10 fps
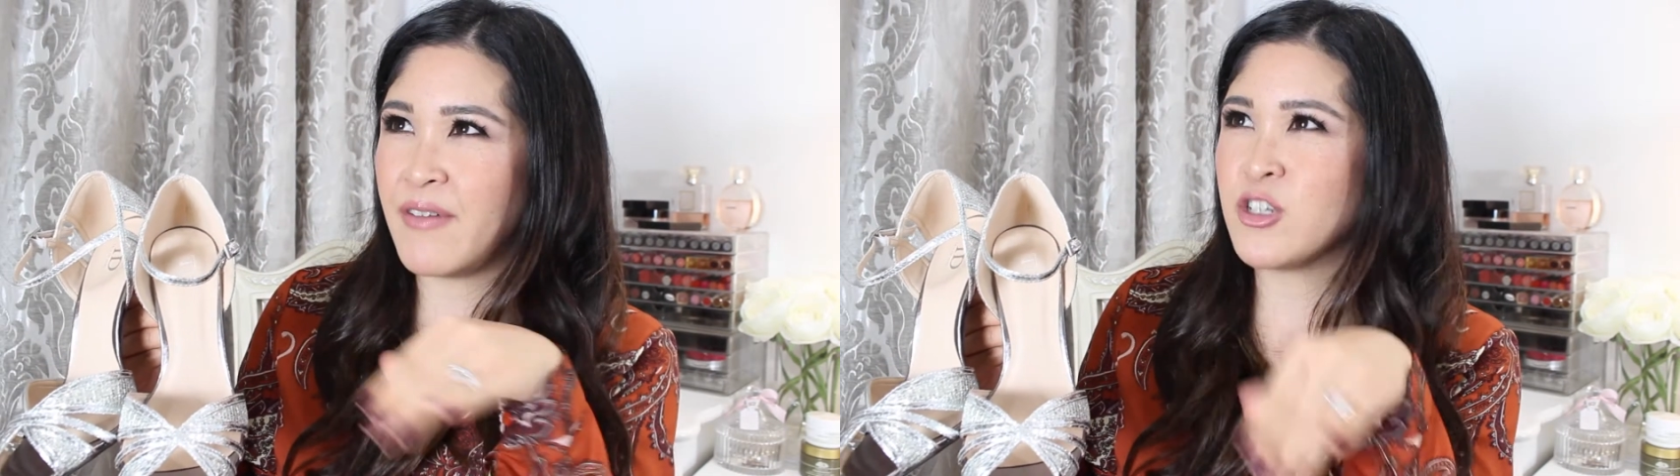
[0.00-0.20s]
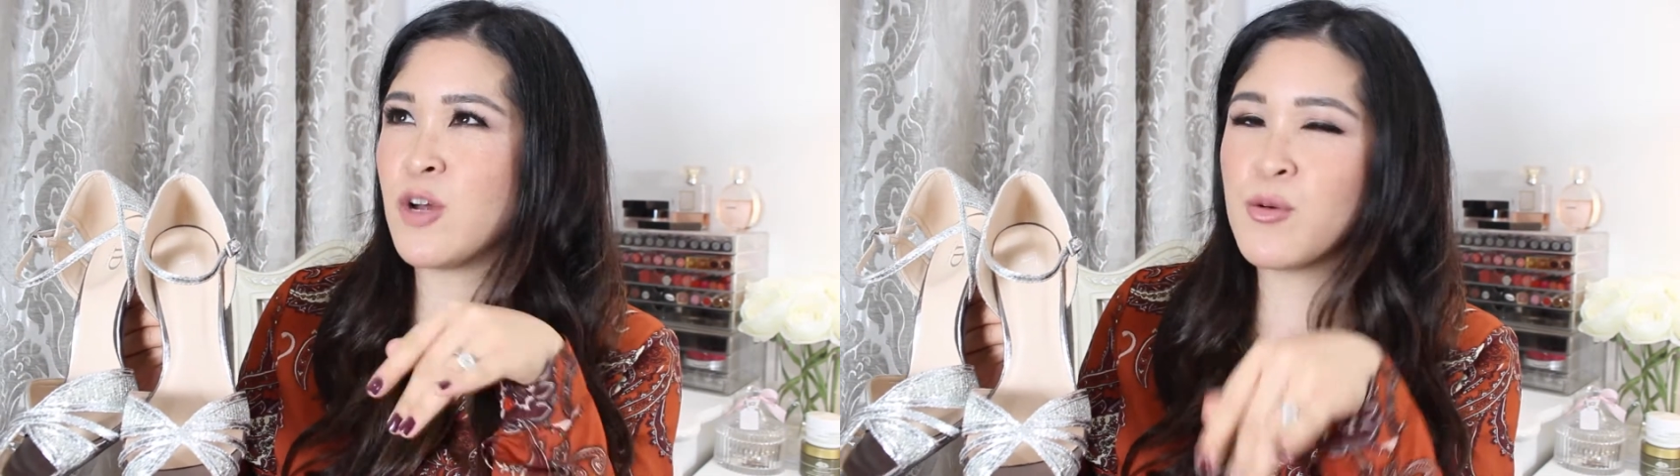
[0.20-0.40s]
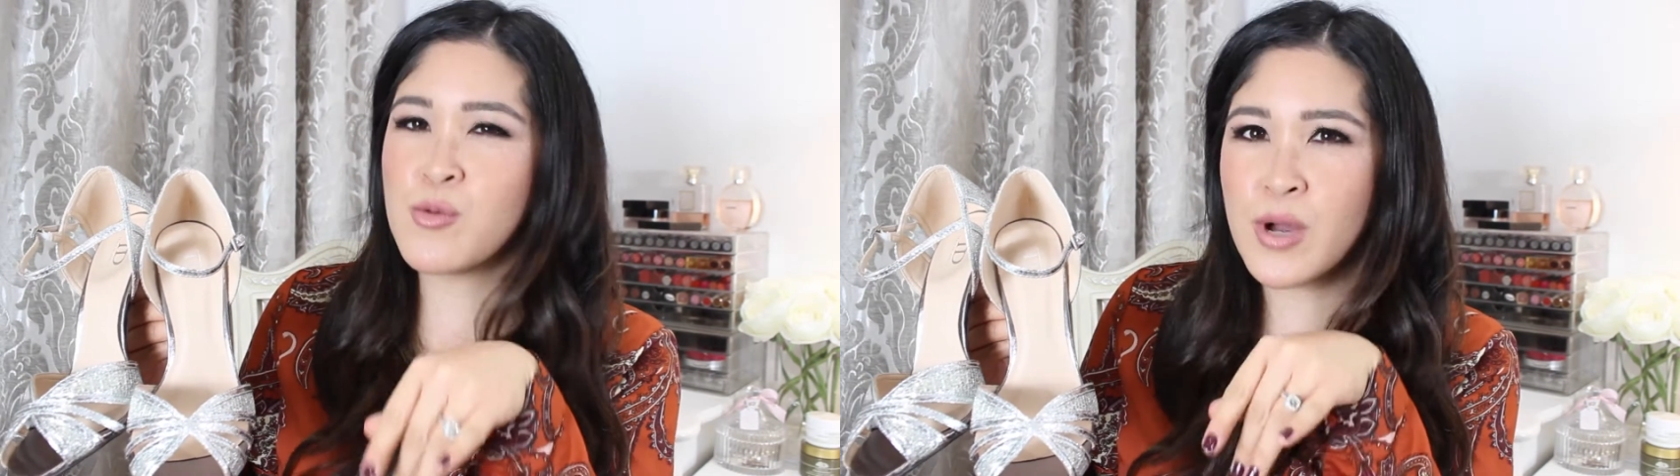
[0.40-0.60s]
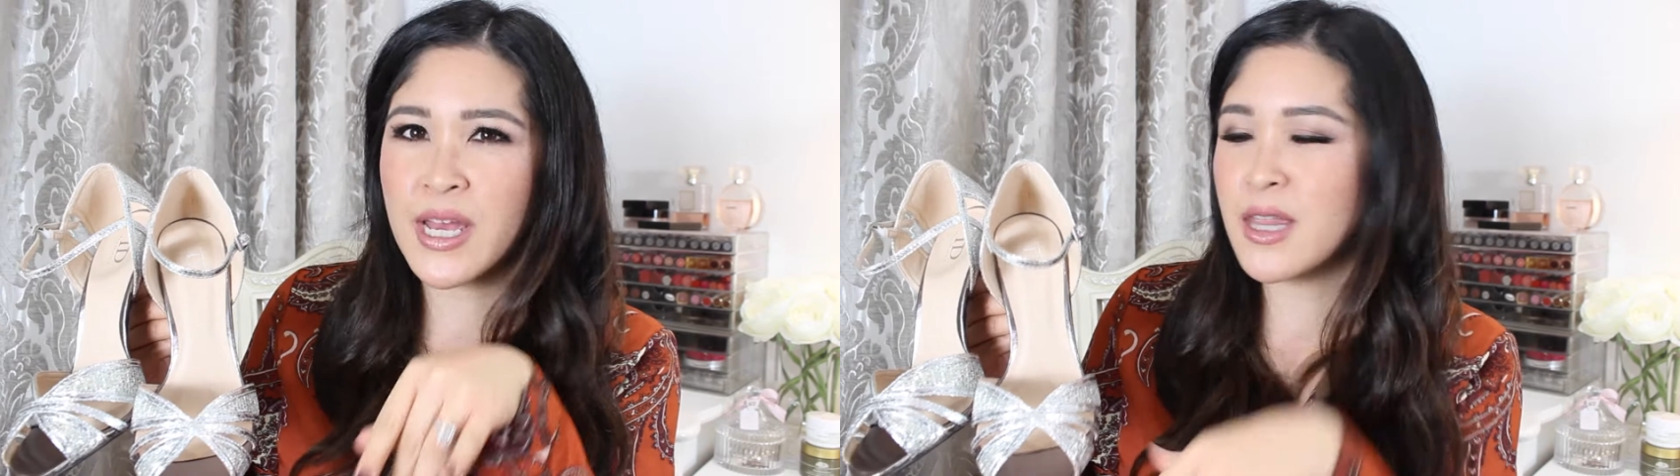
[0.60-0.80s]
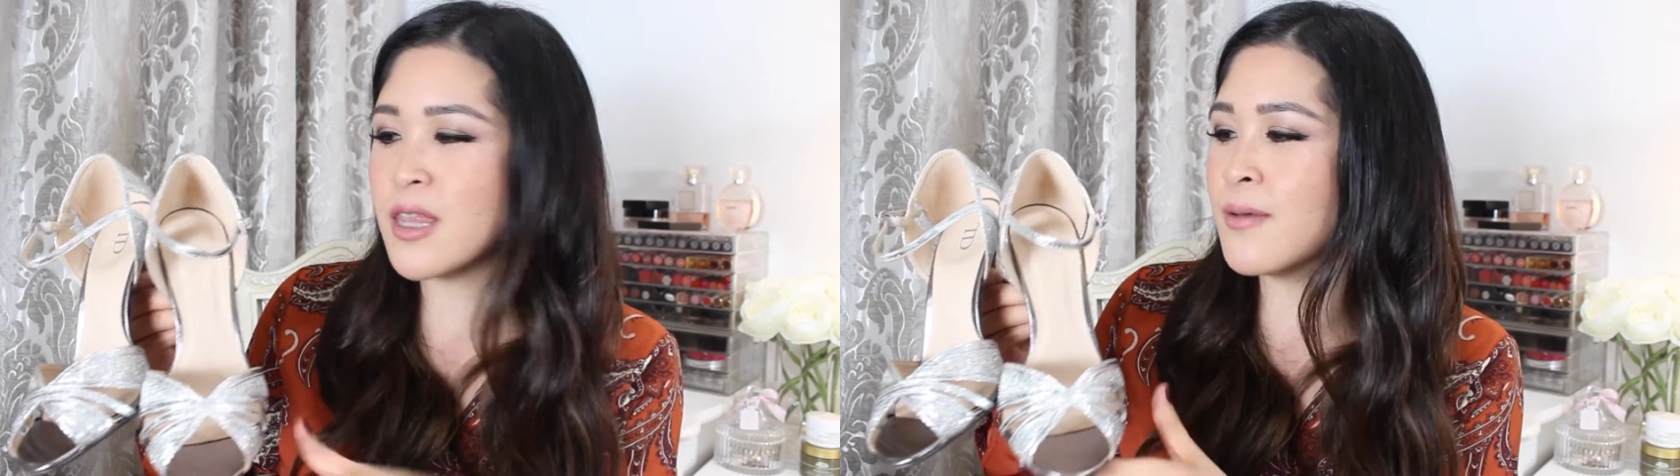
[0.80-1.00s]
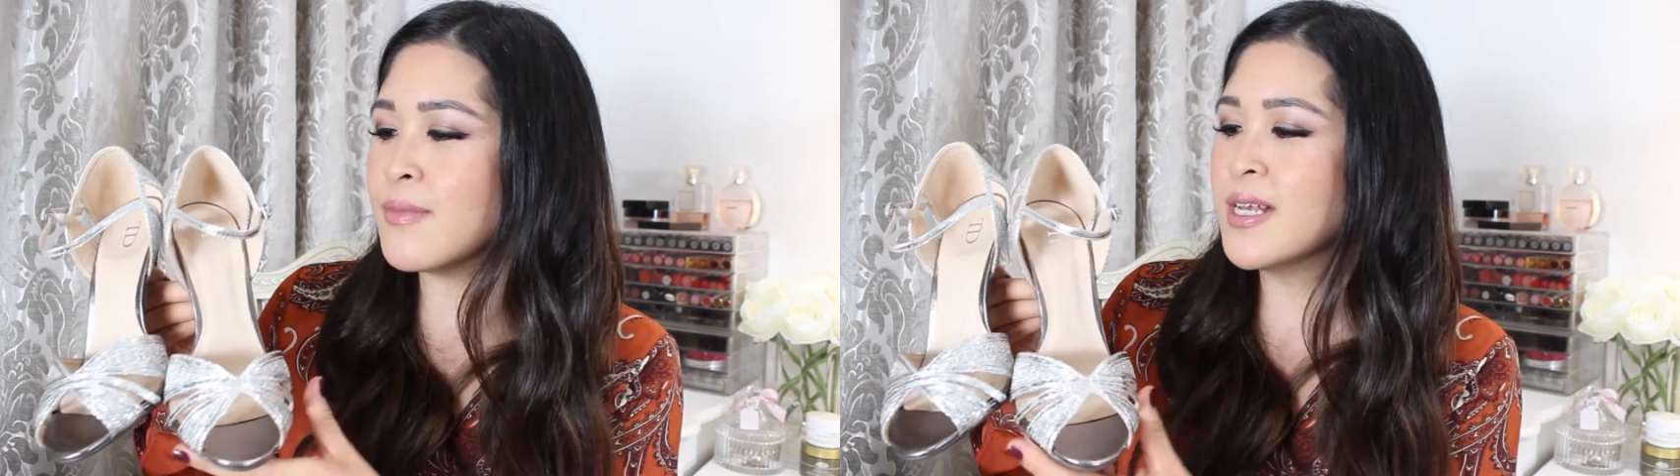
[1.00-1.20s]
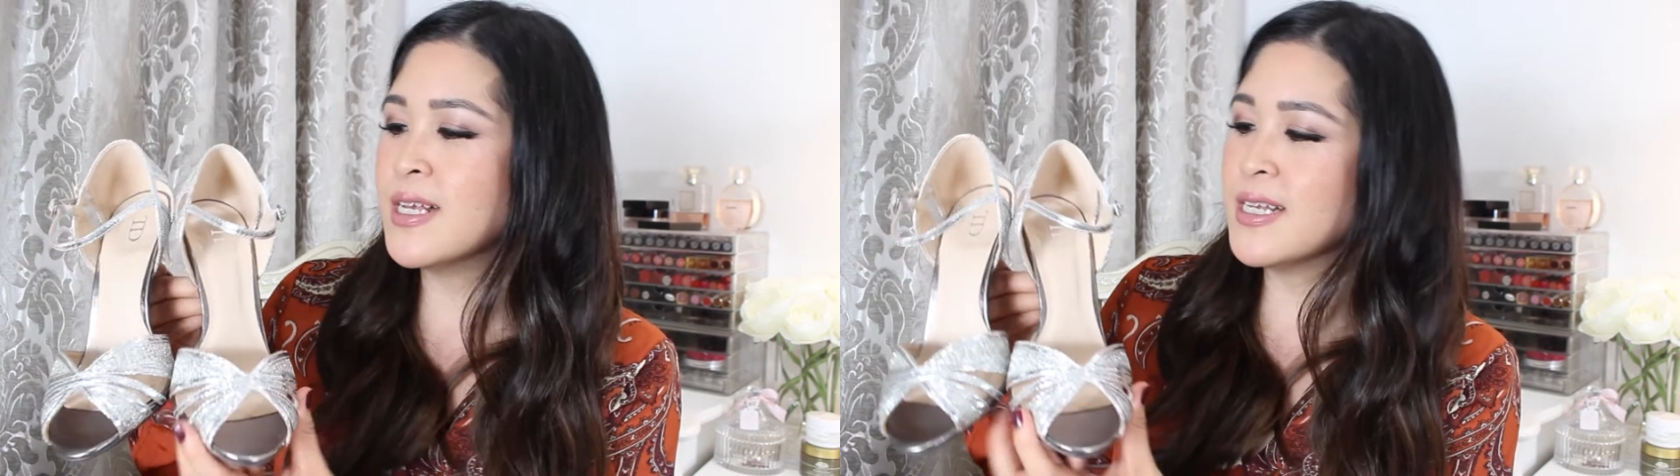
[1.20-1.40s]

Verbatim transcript: having trouble walking in them.